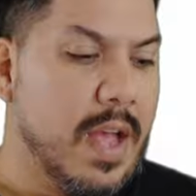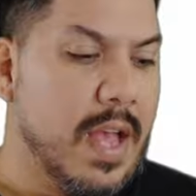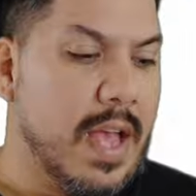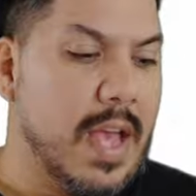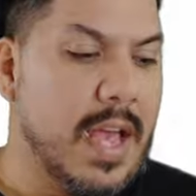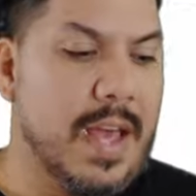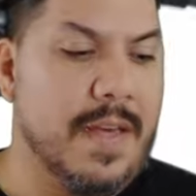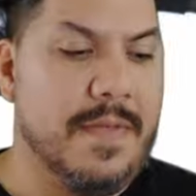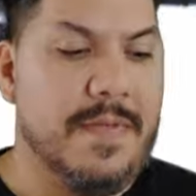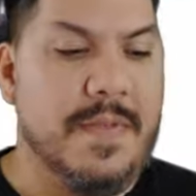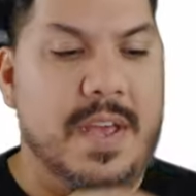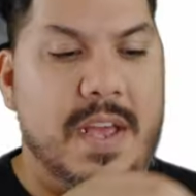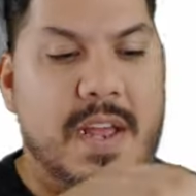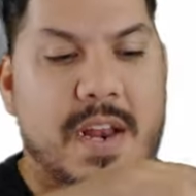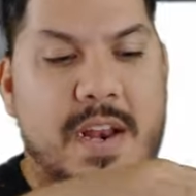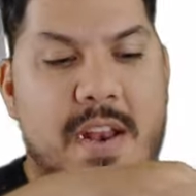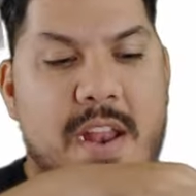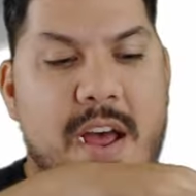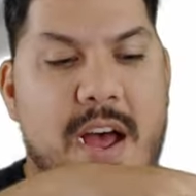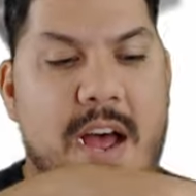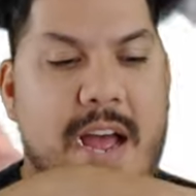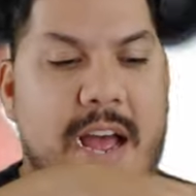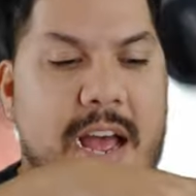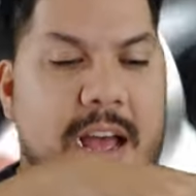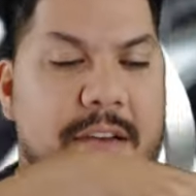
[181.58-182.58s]
and then
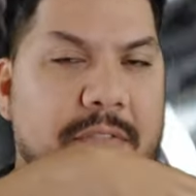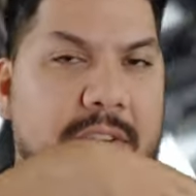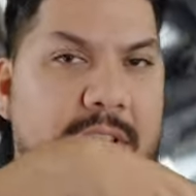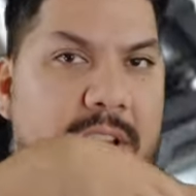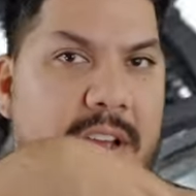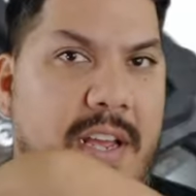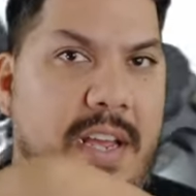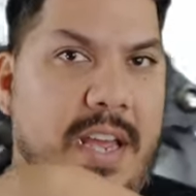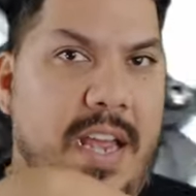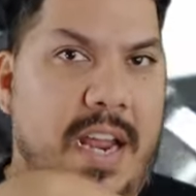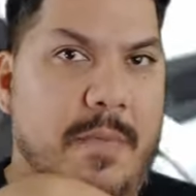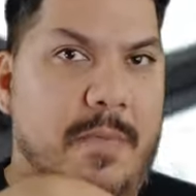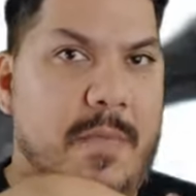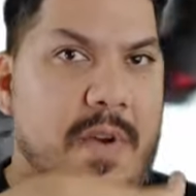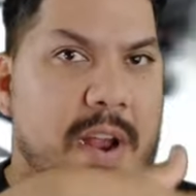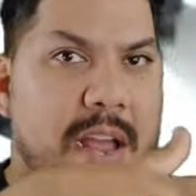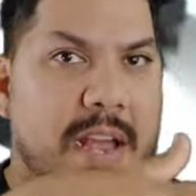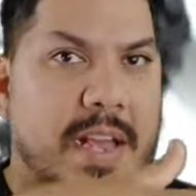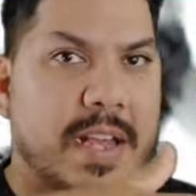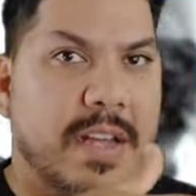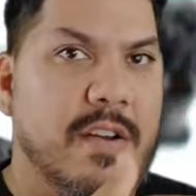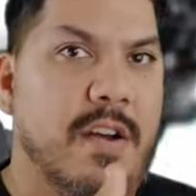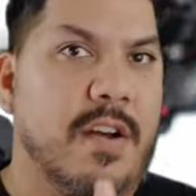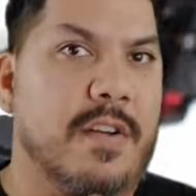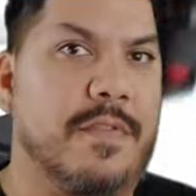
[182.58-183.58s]
not having a camera
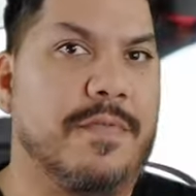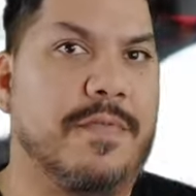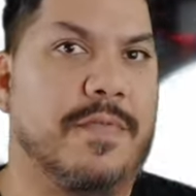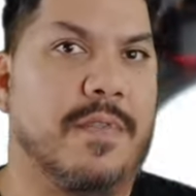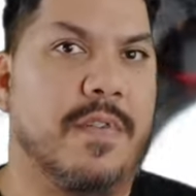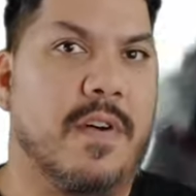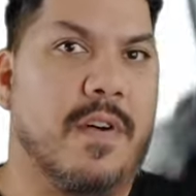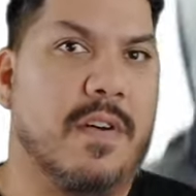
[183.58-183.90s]
hanging off